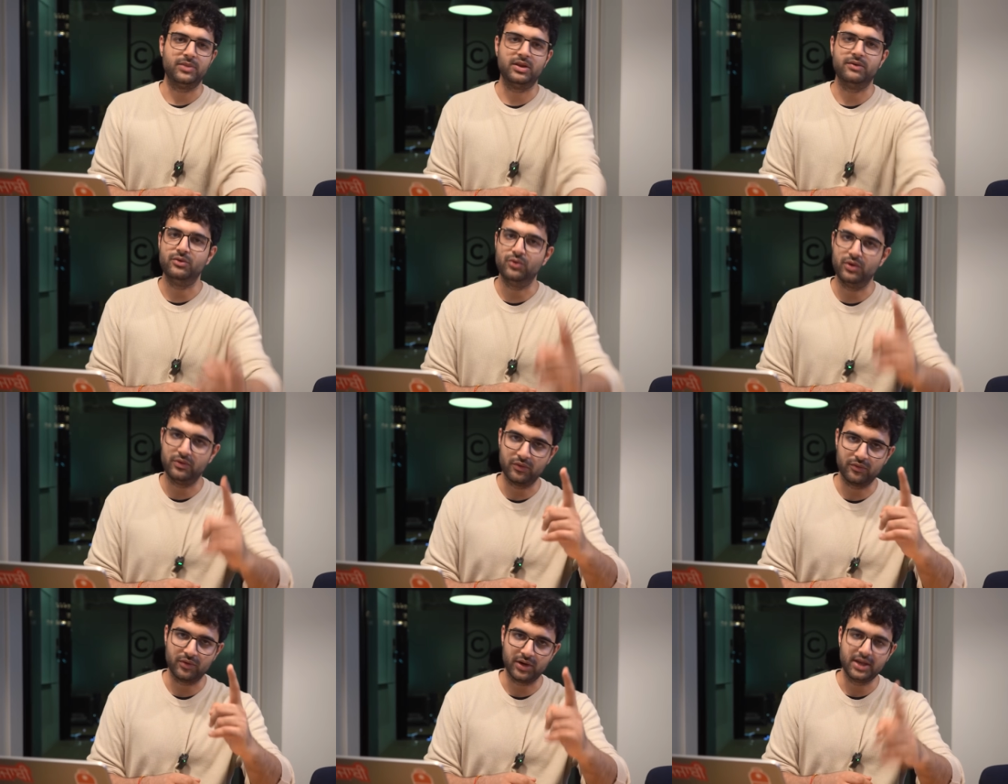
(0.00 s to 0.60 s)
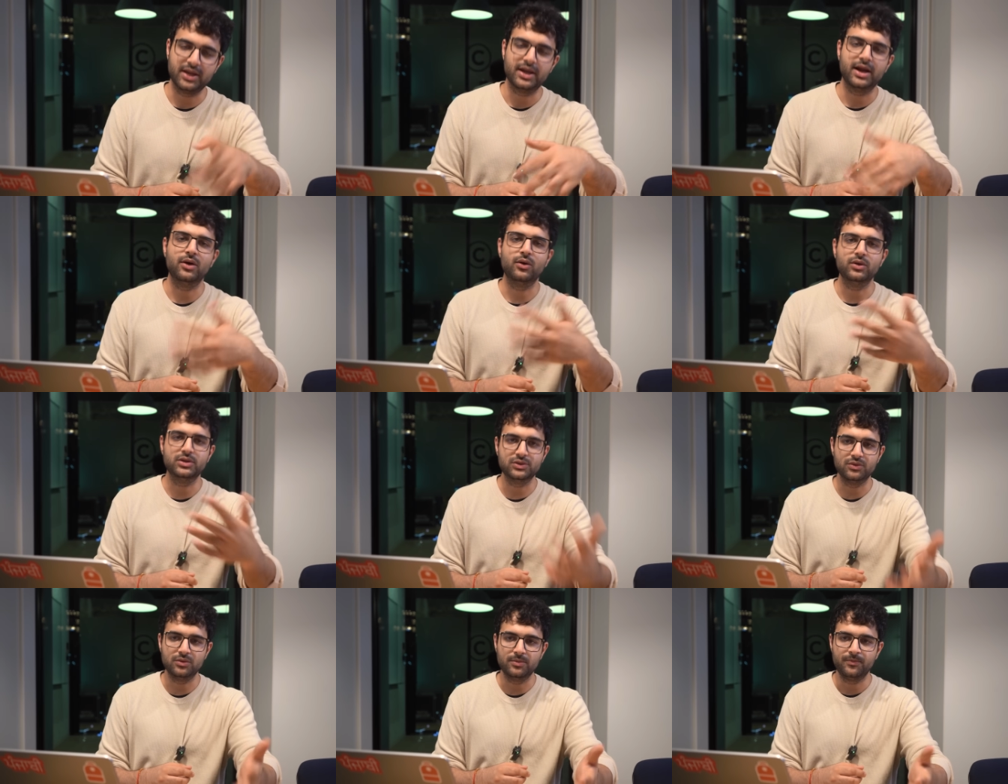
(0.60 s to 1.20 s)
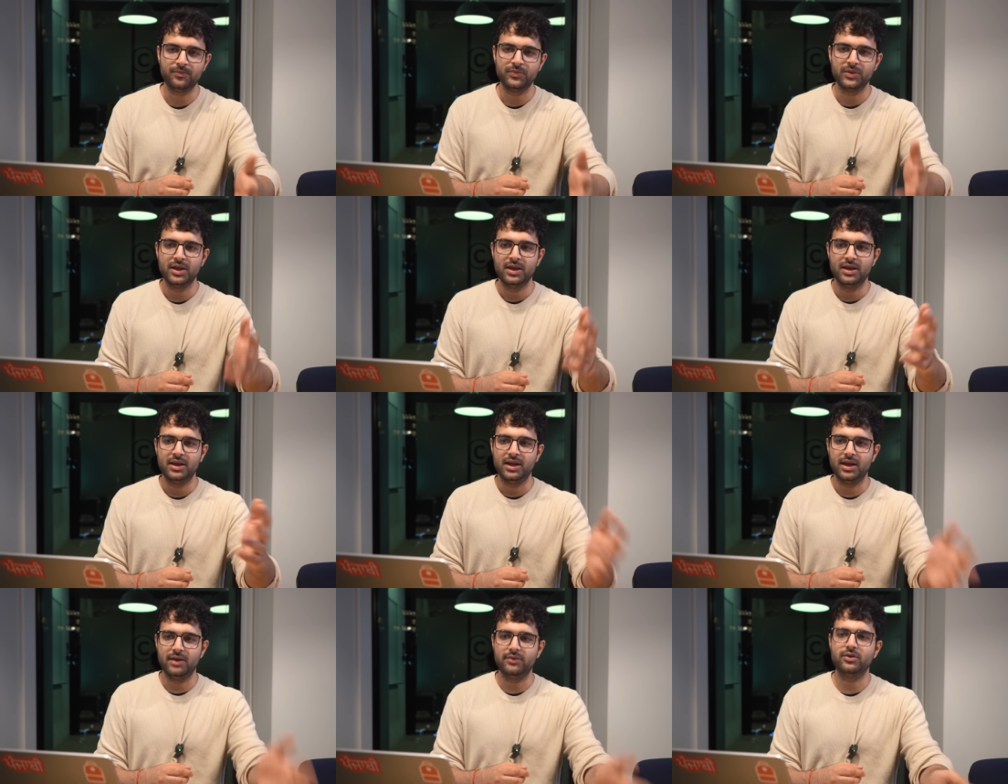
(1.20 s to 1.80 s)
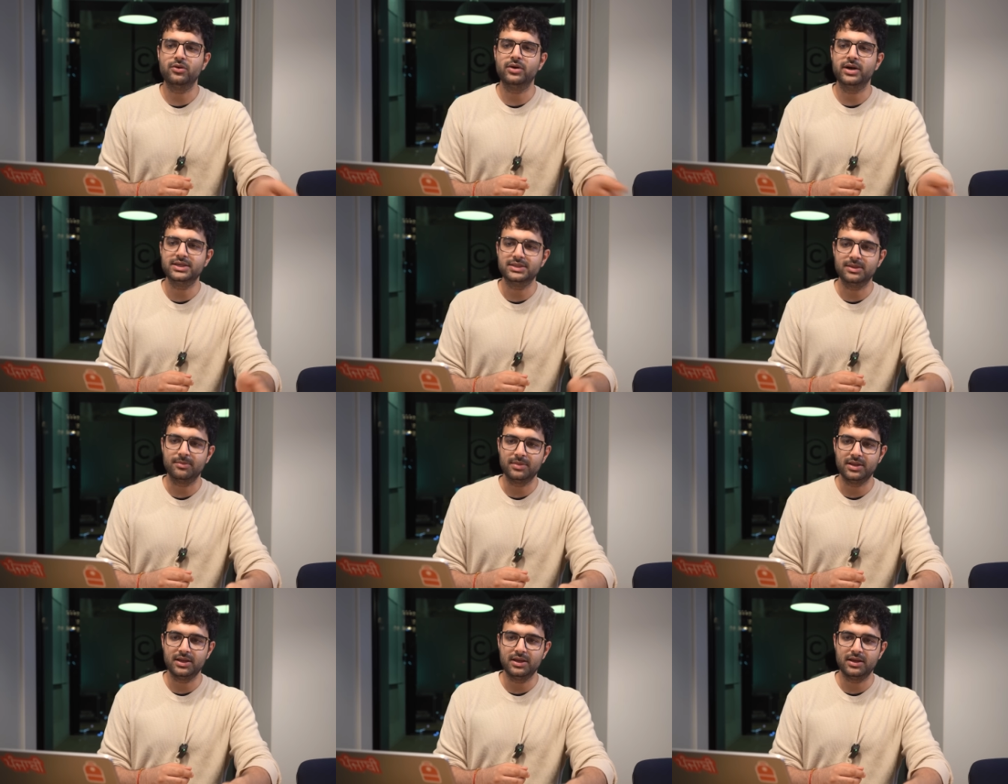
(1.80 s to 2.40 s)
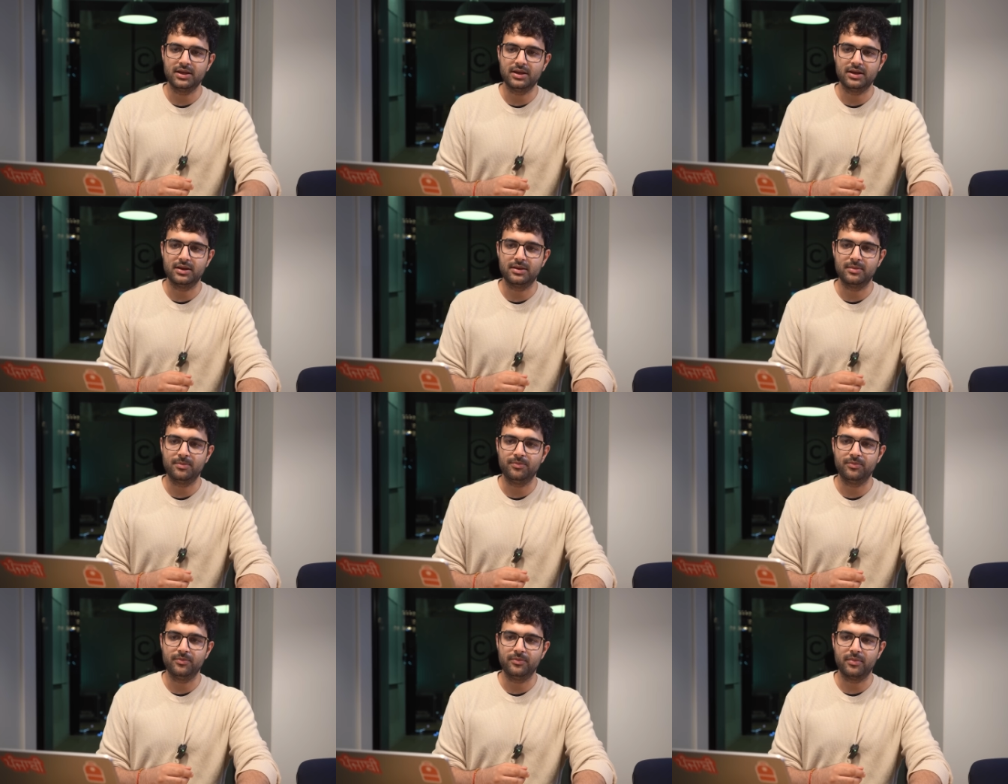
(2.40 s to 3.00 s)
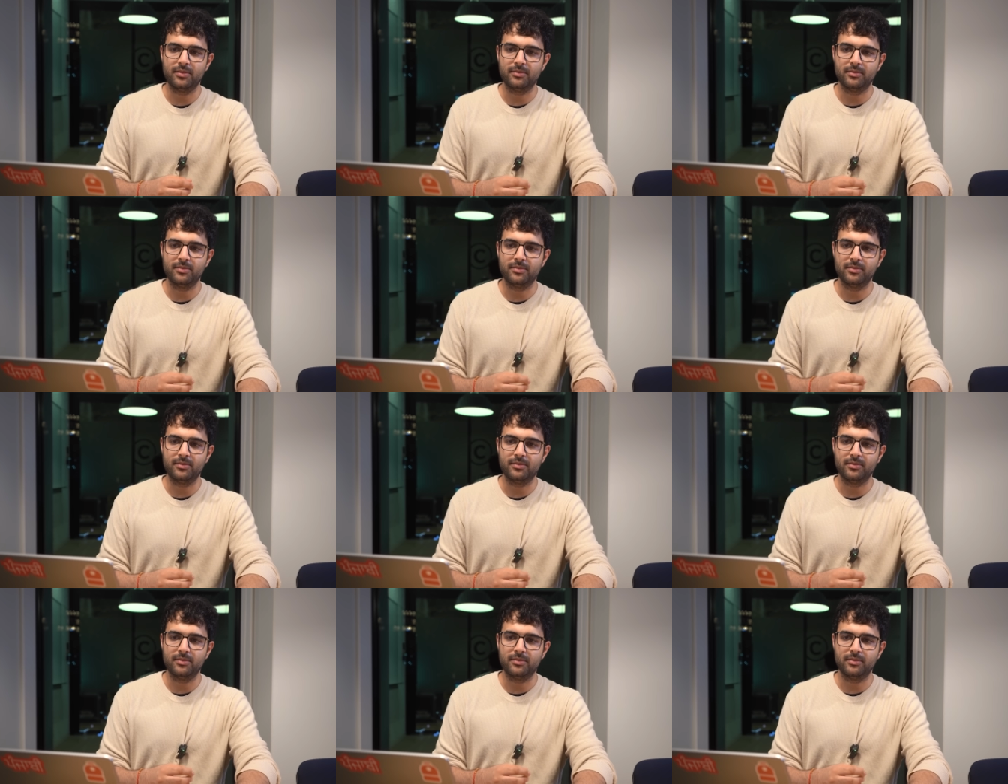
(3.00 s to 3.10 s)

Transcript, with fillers: never do it for free and also if you're good at something um,